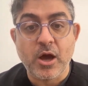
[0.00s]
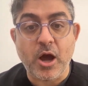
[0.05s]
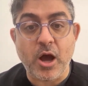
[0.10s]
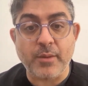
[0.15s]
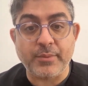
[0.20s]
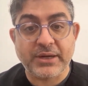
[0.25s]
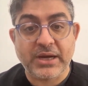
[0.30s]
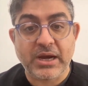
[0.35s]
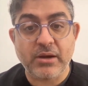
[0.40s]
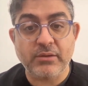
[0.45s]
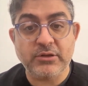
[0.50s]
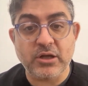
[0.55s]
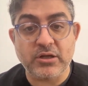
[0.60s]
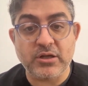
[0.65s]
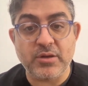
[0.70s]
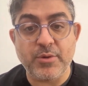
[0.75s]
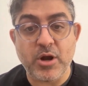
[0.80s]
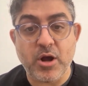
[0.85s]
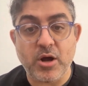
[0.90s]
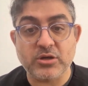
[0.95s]
I'm currently on
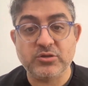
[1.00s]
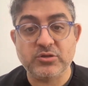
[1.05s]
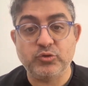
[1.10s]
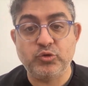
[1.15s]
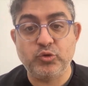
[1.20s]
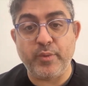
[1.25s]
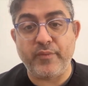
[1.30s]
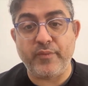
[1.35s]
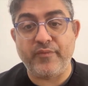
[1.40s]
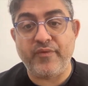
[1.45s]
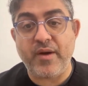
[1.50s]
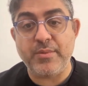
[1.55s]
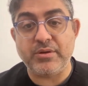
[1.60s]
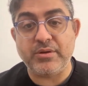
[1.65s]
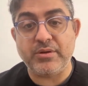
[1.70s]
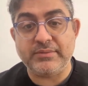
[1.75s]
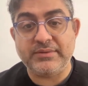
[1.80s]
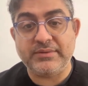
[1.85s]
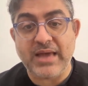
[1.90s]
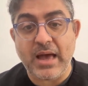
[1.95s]
the Minoxidil 2.5
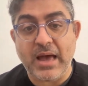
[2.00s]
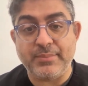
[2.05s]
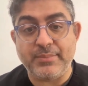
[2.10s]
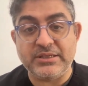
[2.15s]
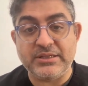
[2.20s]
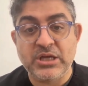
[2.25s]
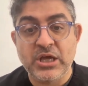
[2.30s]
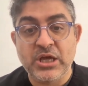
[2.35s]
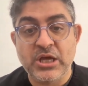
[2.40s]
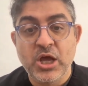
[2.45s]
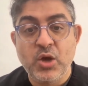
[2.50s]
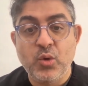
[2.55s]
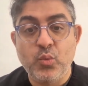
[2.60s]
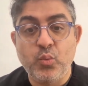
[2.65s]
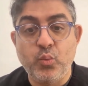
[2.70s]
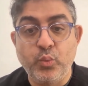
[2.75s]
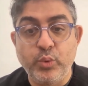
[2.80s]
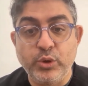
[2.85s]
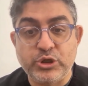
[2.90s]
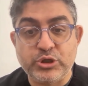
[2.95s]
milligram tablets.
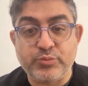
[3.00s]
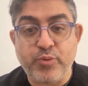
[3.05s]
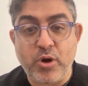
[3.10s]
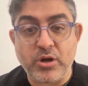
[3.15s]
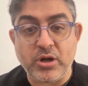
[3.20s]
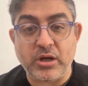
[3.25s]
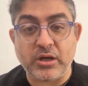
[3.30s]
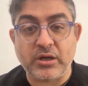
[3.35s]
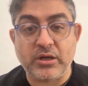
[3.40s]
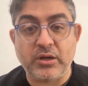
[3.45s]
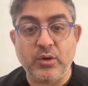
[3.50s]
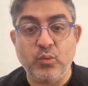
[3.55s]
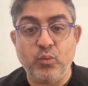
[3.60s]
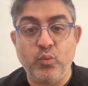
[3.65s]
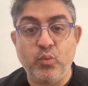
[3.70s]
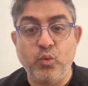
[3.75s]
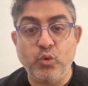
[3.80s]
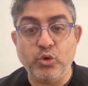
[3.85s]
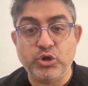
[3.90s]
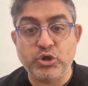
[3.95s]
Which product
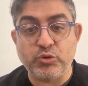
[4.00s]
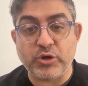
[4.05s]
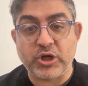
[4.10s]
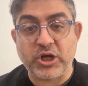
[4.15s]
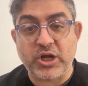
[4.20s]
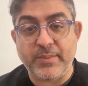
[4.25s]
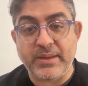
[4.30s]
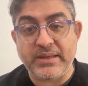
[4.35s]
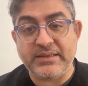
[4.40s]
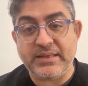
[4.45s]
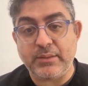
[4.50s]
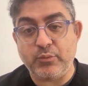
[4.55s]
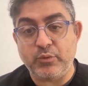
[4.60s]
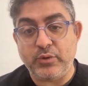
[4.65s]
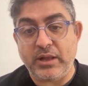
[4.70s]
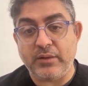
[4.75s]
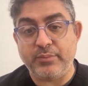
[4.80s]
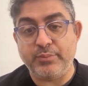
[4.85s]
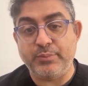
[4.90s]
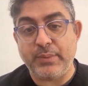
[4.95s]
would you recommend that
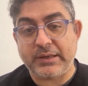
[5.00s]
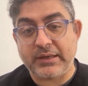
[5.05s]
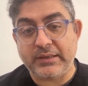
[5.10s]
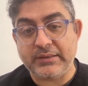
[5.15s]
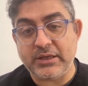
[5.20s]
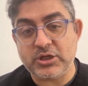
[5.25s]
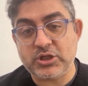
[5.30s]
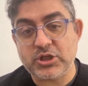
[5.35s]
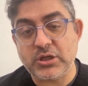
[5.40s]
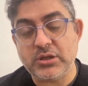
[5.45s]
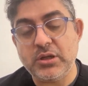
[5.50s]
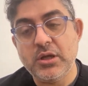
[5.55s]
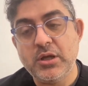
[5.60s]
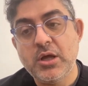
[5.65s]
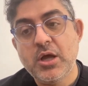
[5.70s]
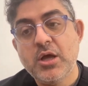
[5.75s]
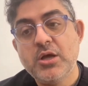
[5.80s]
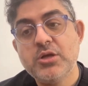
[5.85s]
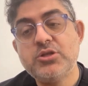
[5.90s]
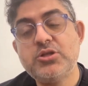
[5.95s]
will help my condition?
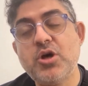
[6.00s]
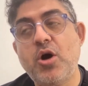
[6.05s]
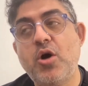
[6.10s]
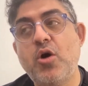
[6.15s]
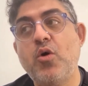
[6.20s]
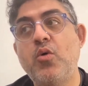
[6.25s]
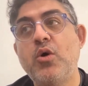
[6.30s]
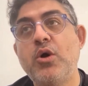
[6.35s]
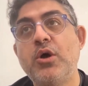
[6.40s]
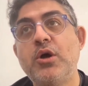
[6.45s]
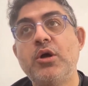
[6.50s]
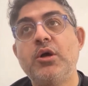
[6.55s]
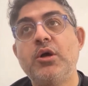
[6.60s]
So,